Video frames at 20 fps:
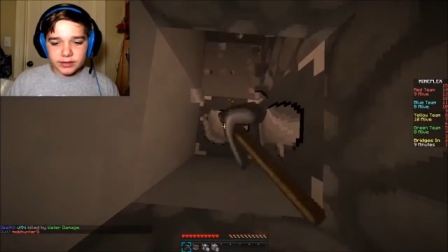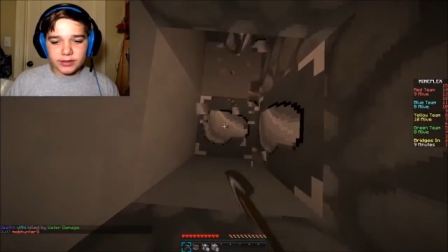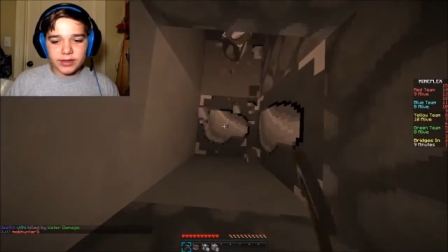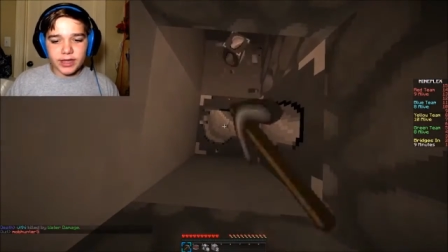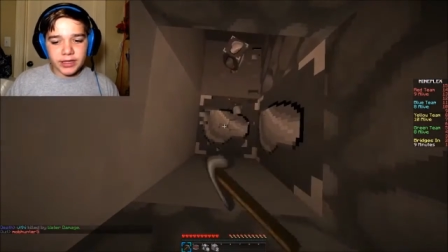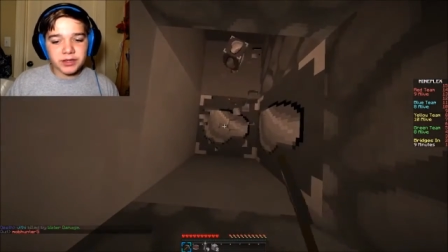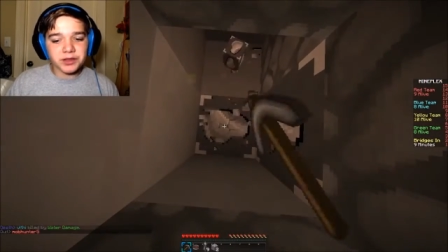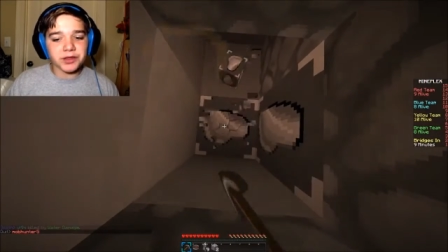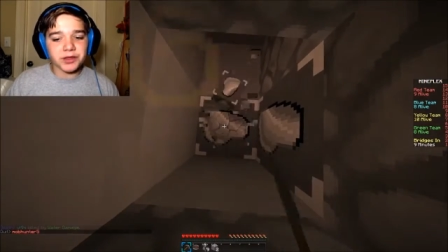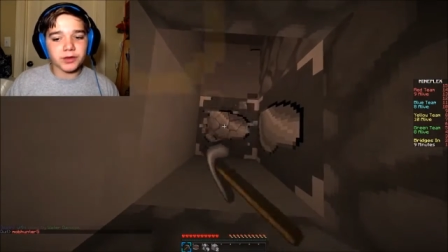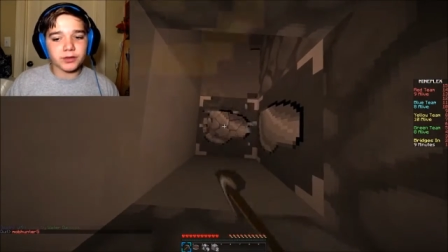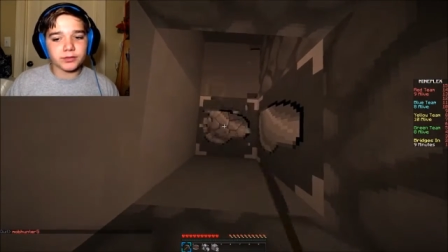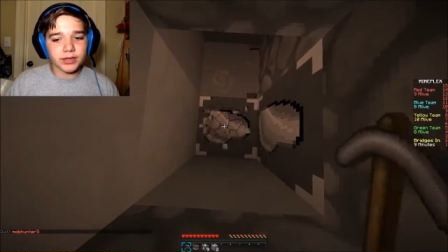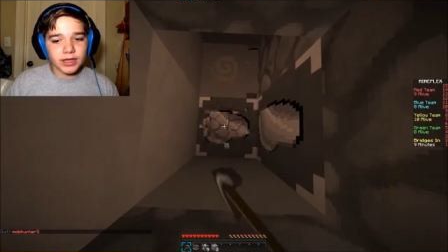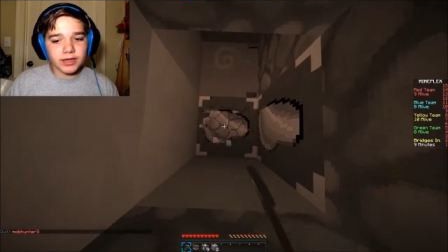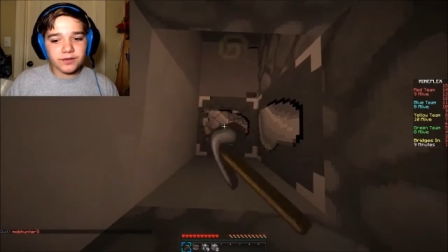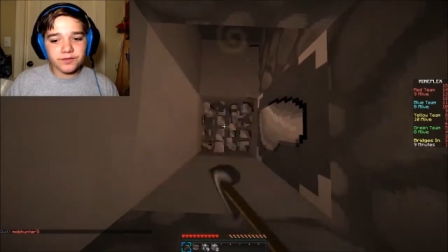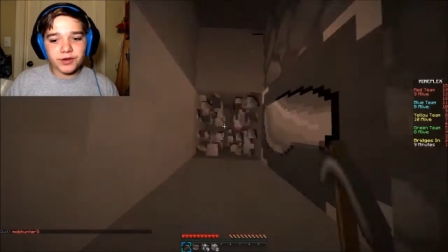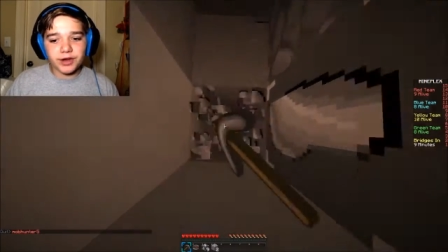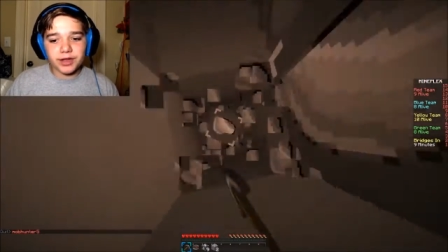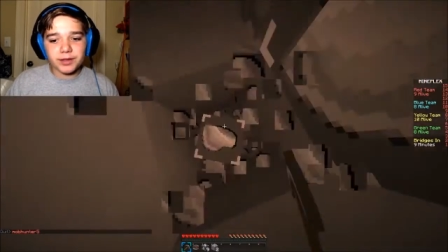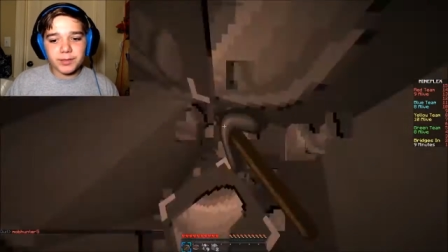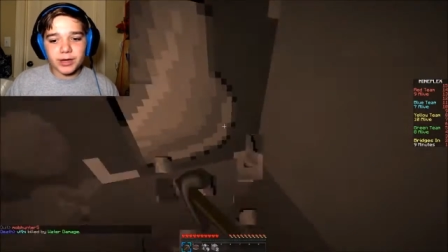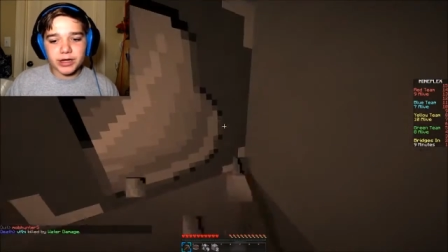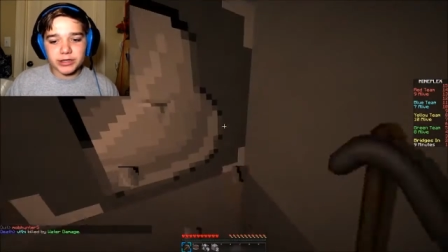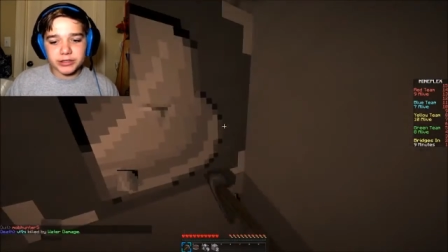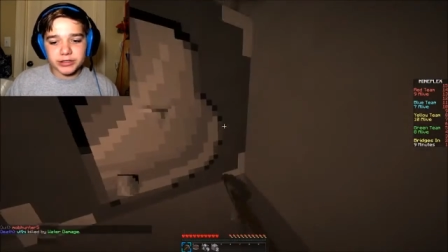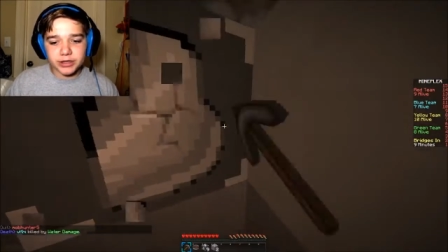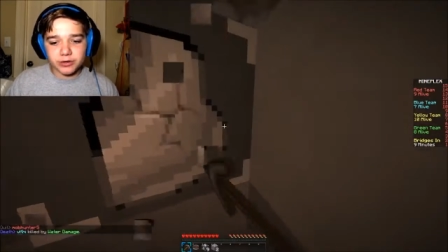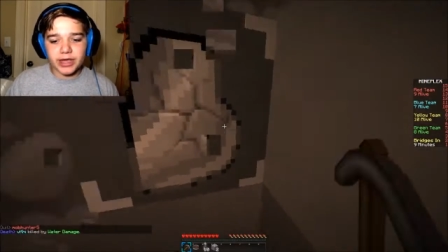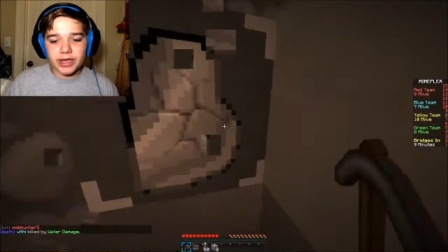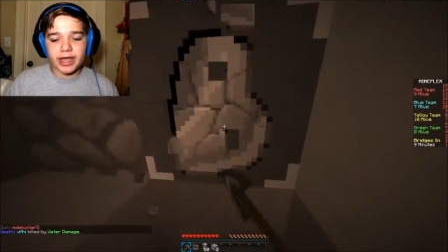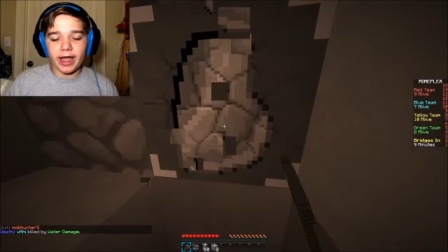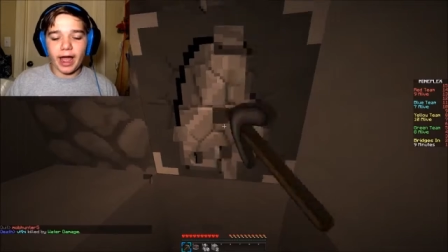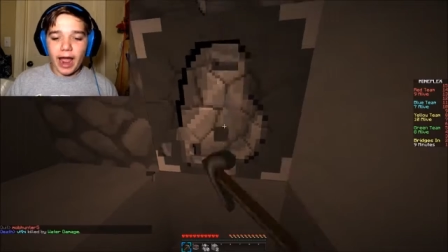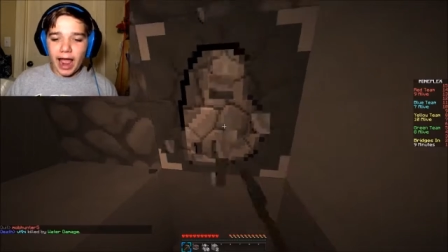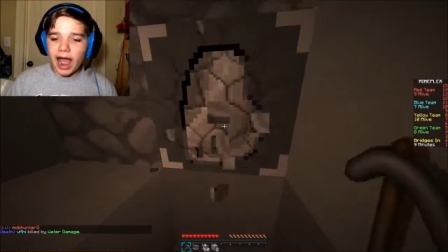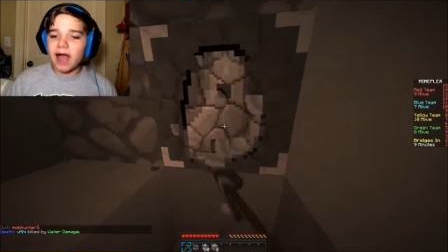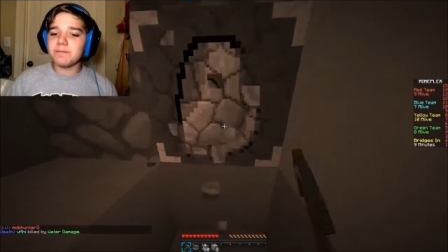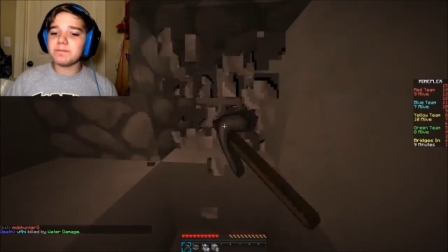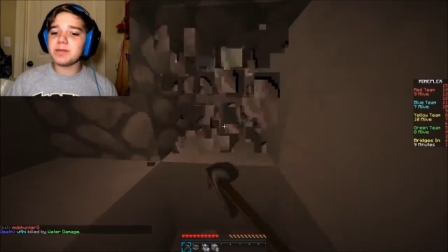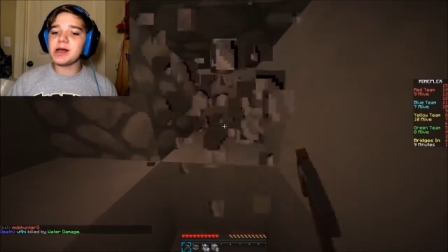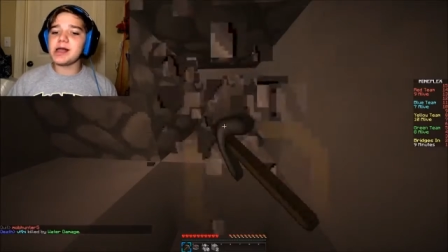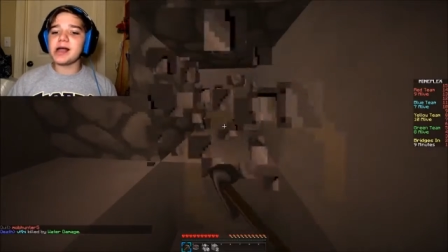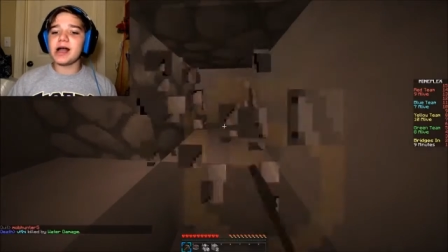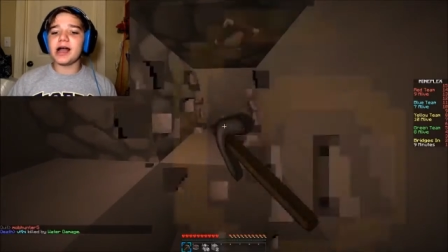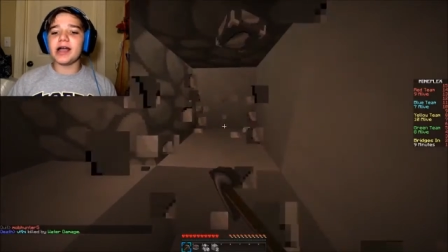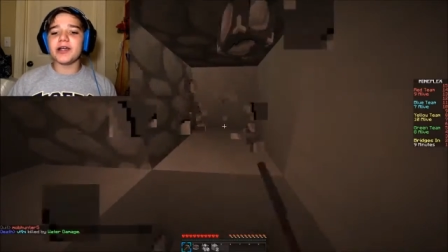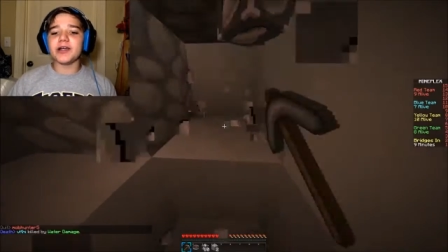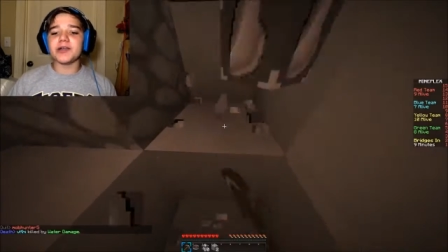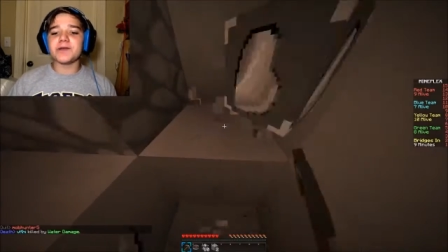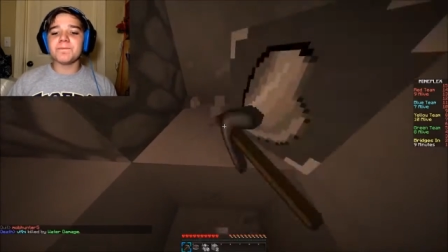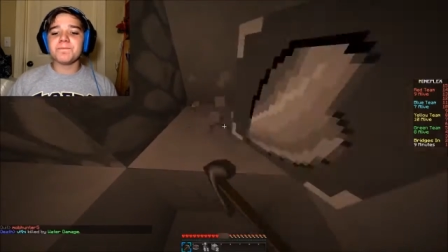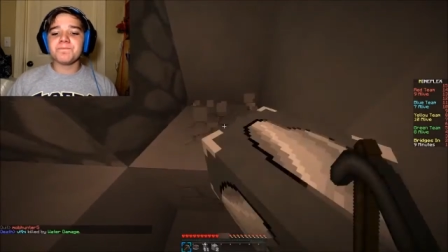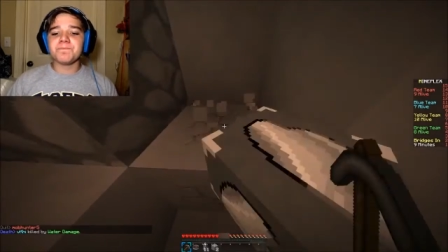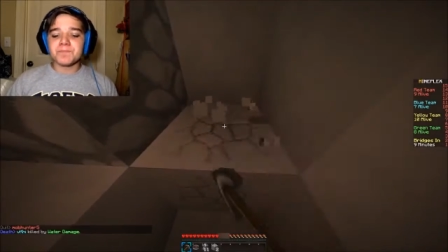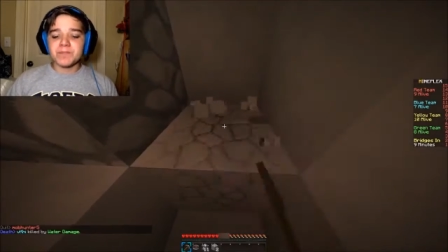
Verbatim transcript: Thank you. Thank you very much. Okay, I have my iron.